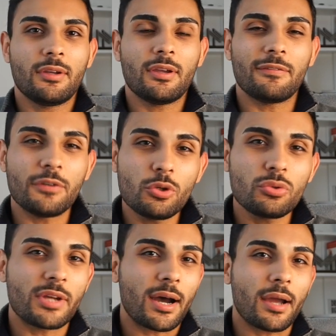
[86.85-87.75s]
If you
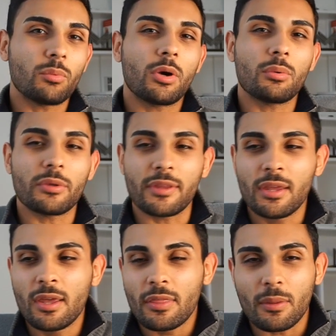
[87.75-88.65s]
died, what would
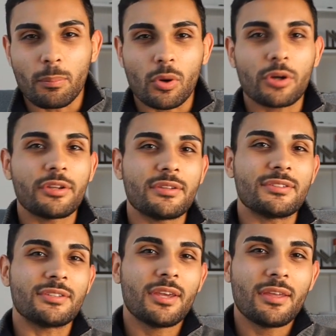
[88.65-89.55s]
the
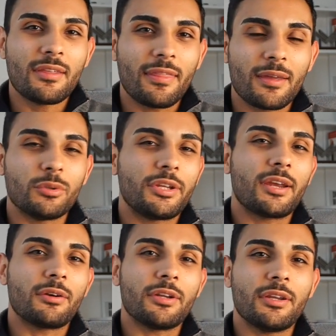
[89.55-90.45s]
burdens they would
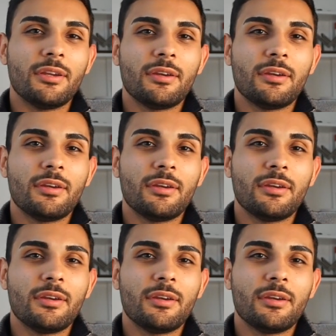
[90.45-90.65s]
carry